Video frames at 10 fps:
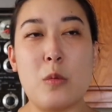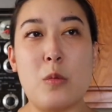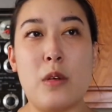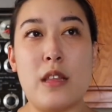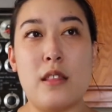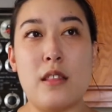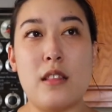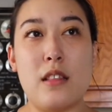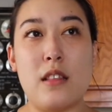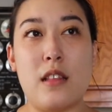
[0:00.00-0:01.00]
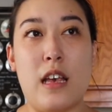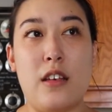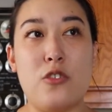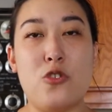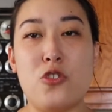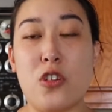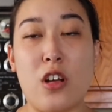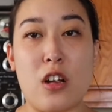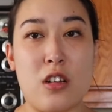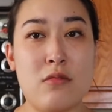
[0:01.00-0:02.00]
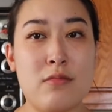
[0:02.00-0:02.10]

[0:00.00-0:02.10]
with like sugar,